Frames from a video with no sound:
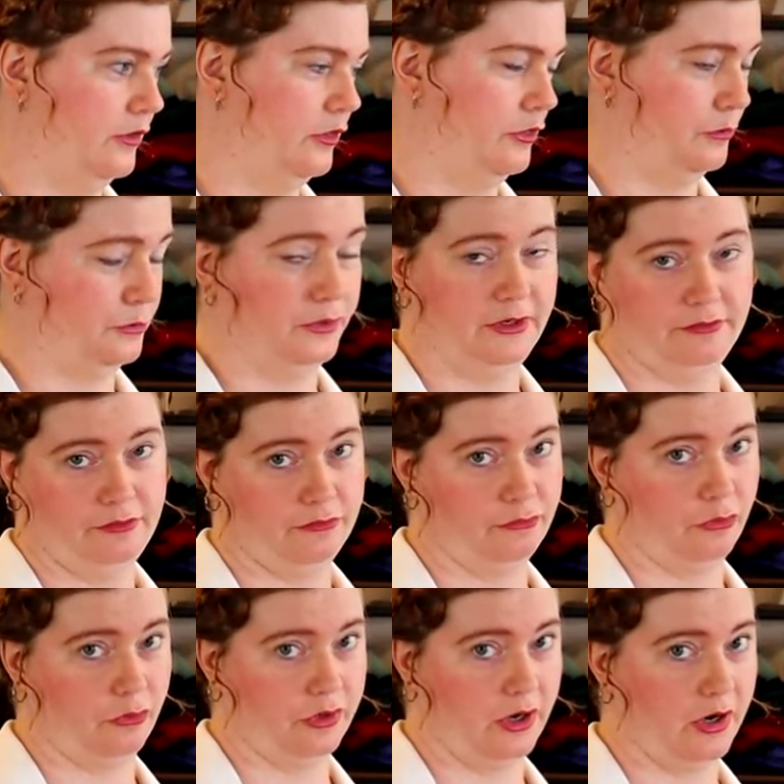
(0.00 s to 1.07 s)
3 of the
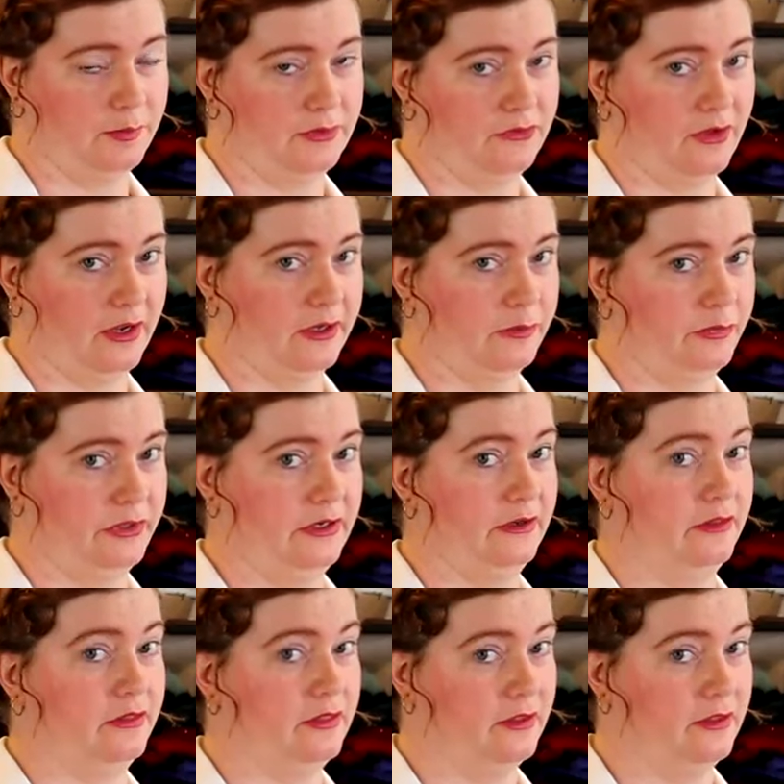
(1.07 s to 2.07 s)
4 garments I completed